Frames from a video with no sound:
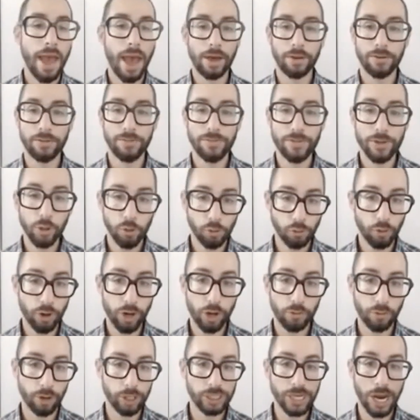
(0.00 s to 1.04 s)
And feel free
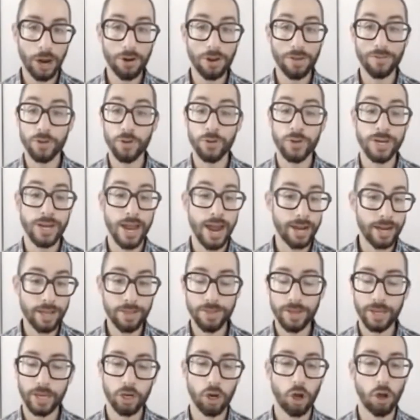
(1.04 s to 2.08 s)
to reach out if you need
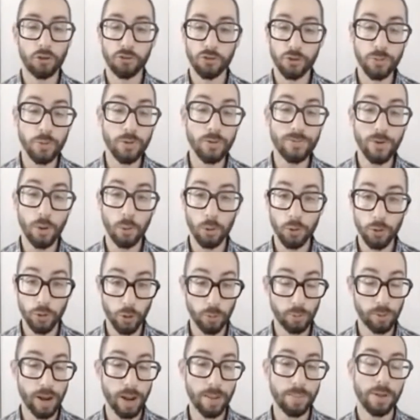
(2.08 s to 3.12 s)
anything at all as you move forward with
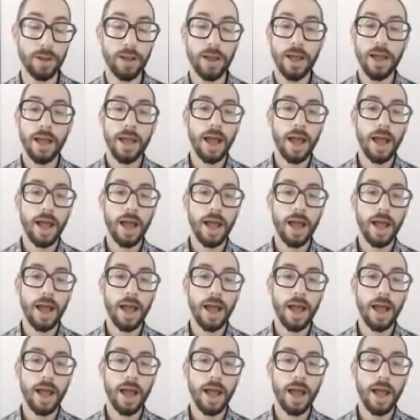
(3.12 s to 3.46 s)
your prep.